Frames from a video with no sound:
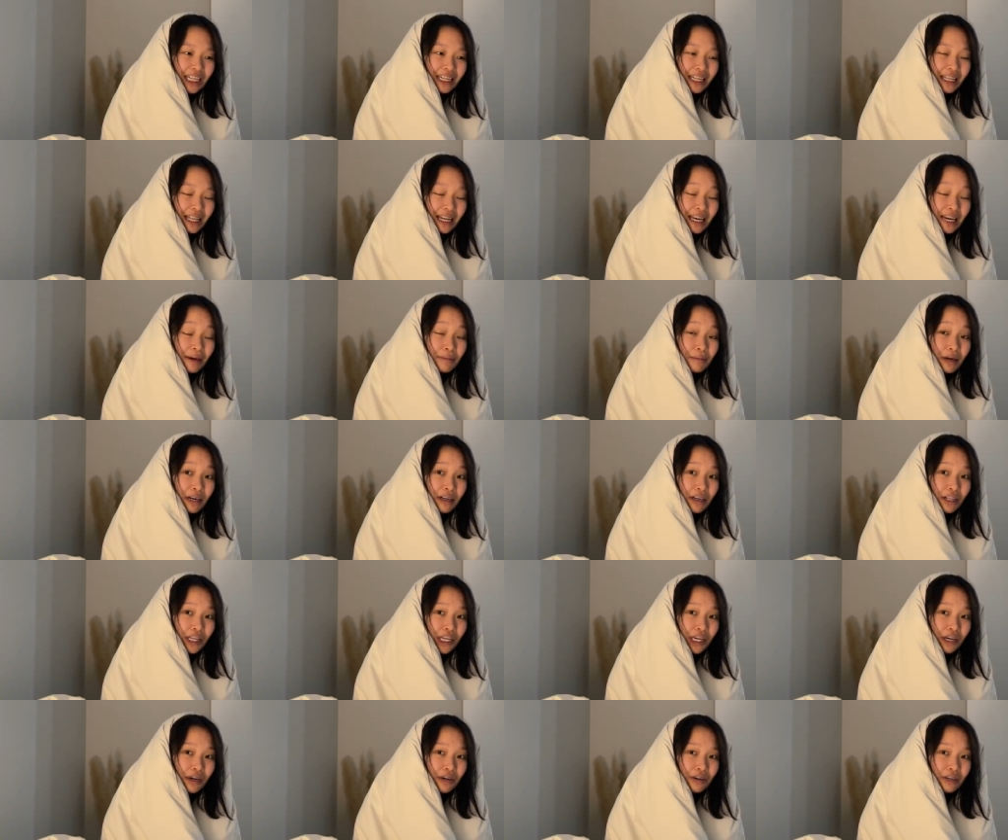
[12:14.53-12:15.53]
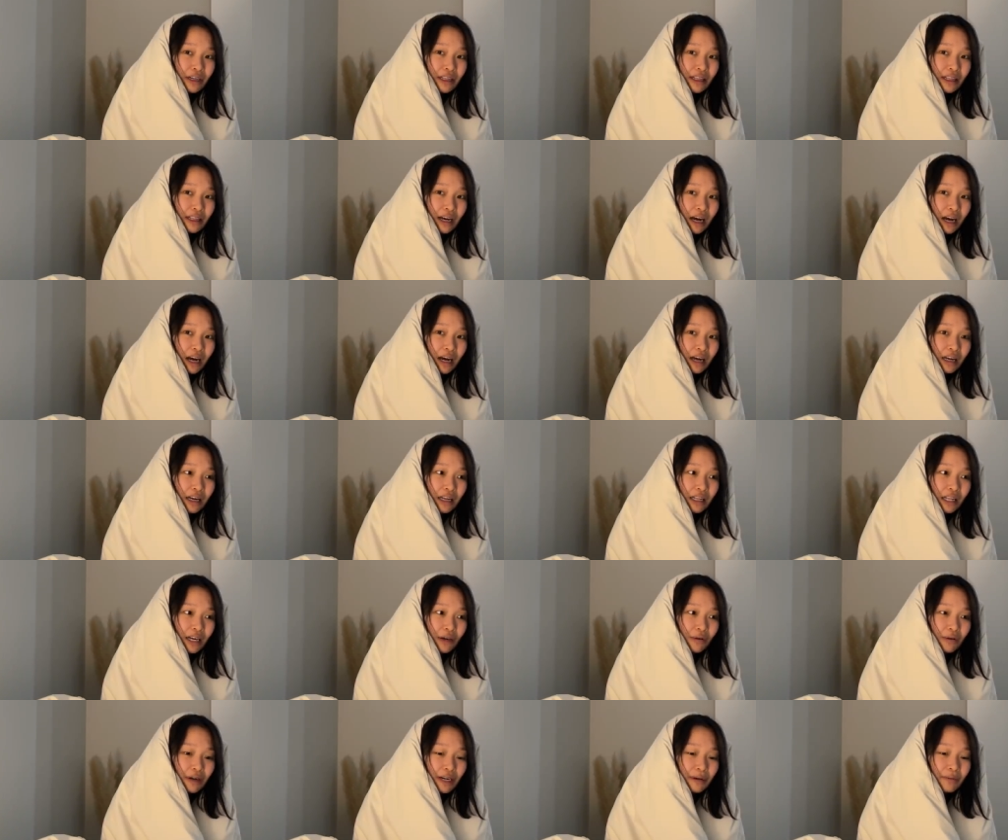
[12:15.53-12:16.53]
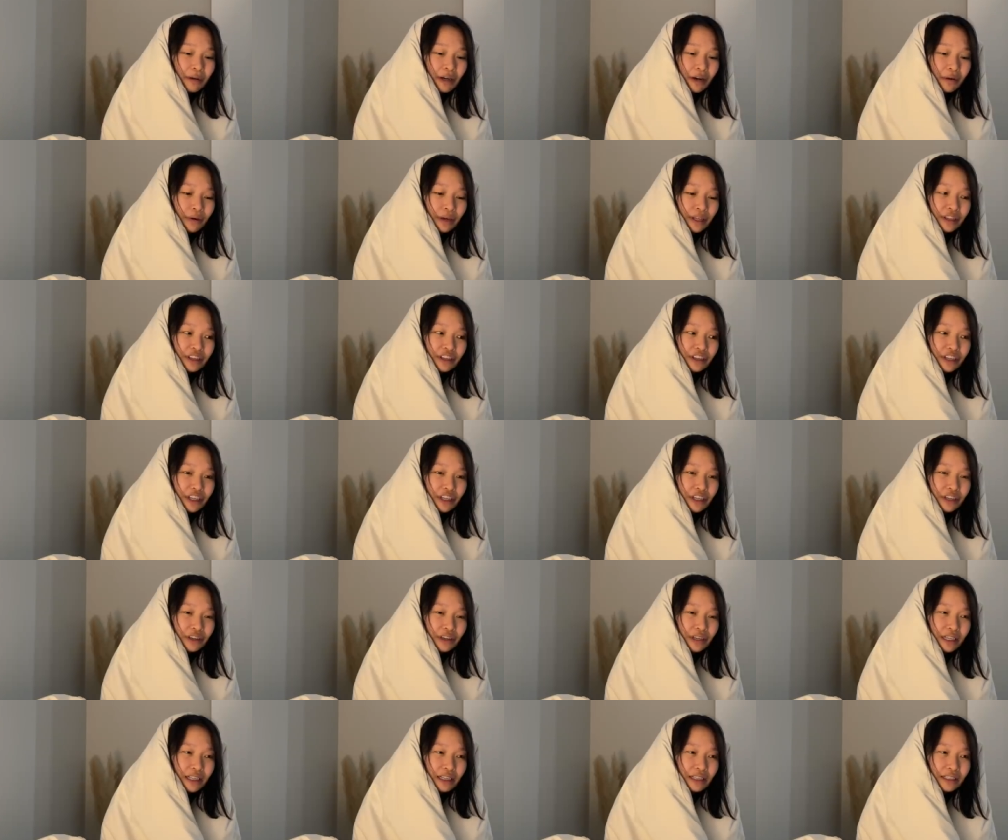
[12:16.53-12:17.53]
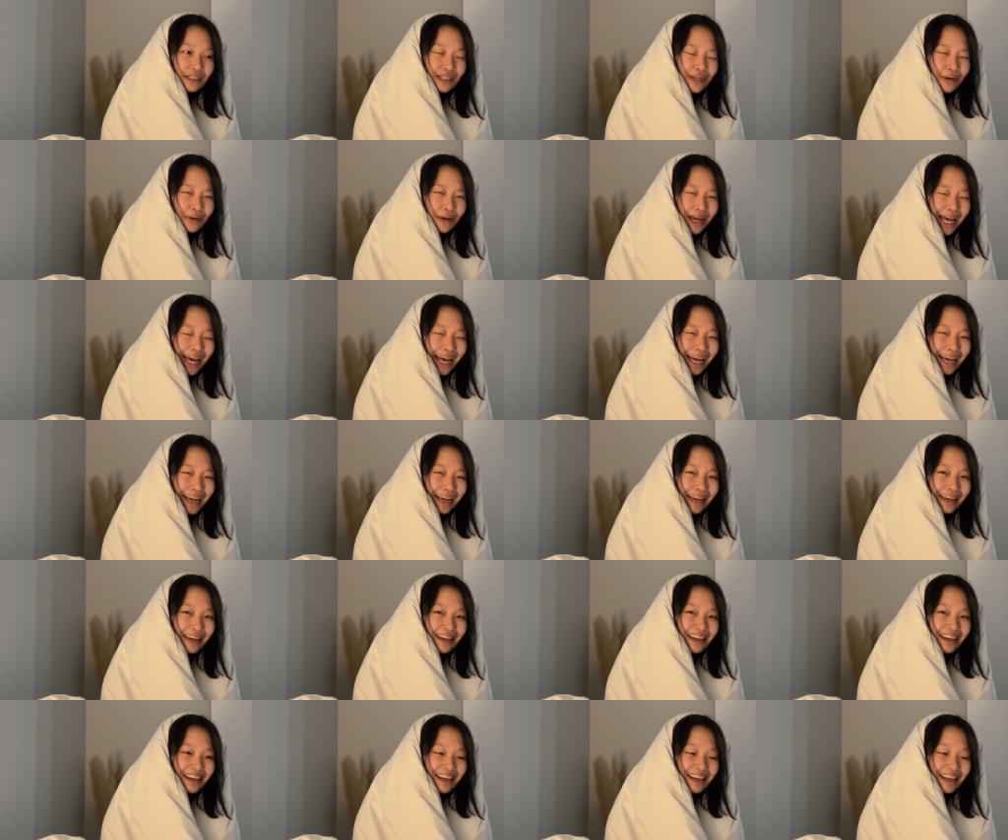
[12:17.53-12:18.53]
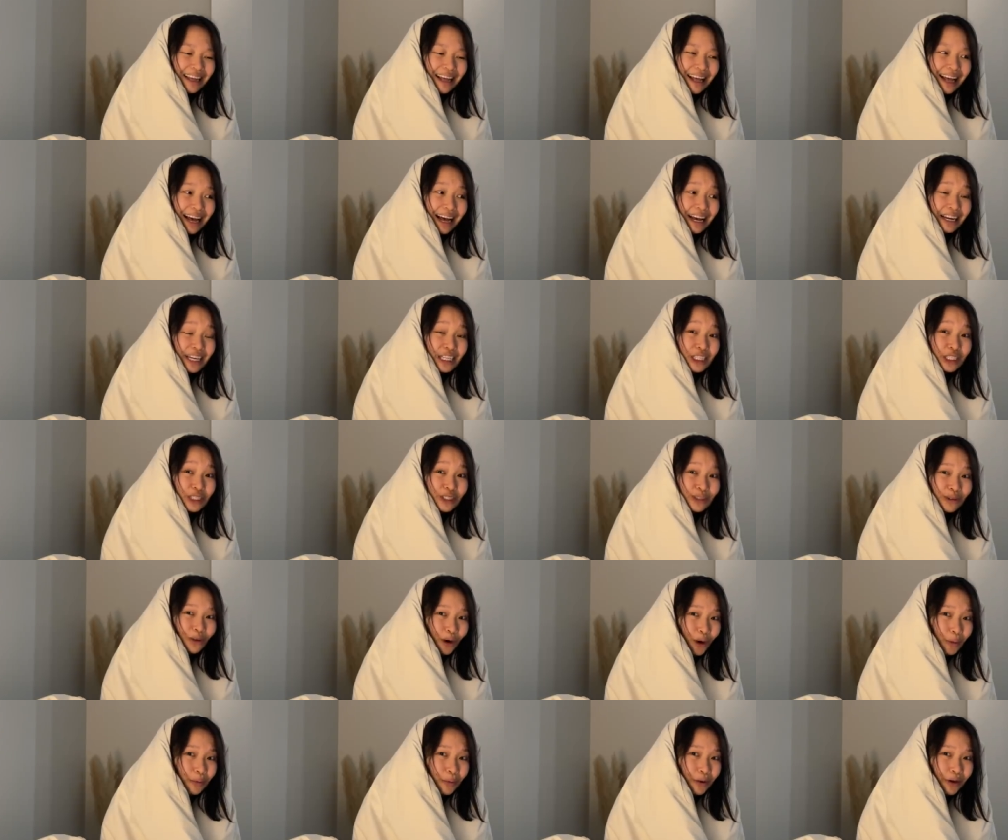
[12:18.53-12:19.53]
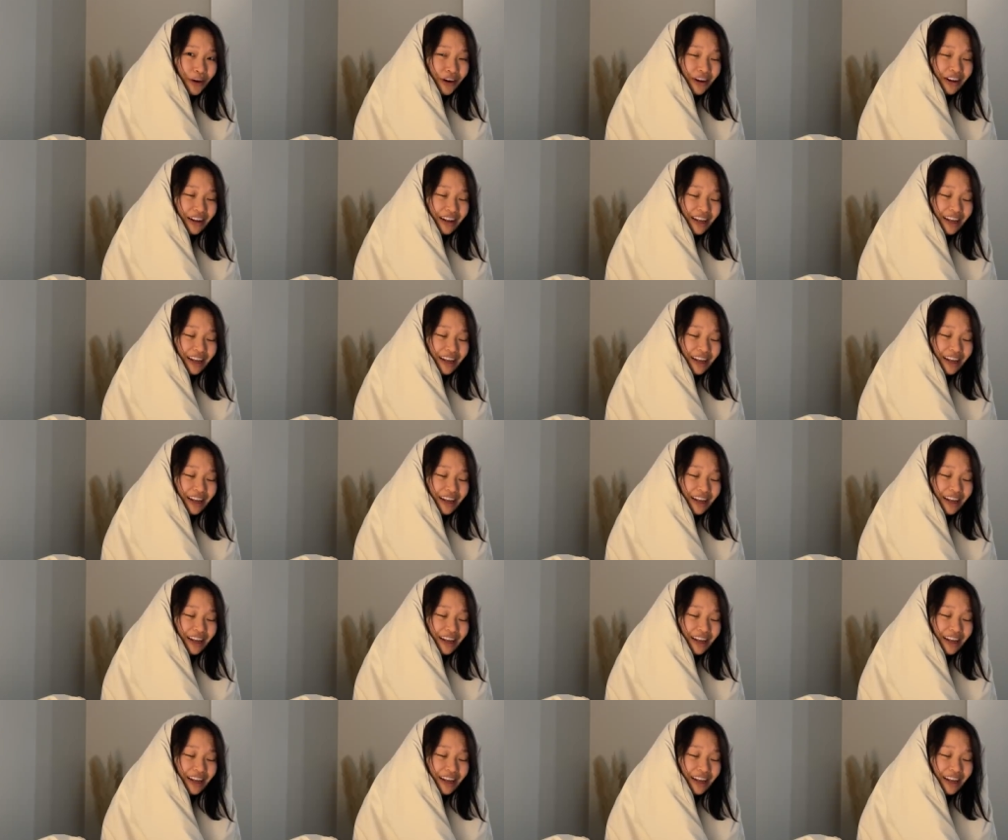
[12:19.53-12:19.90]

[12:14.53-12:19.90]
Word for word: like I'm not alone and that like what I'm going through is okay and it's normal.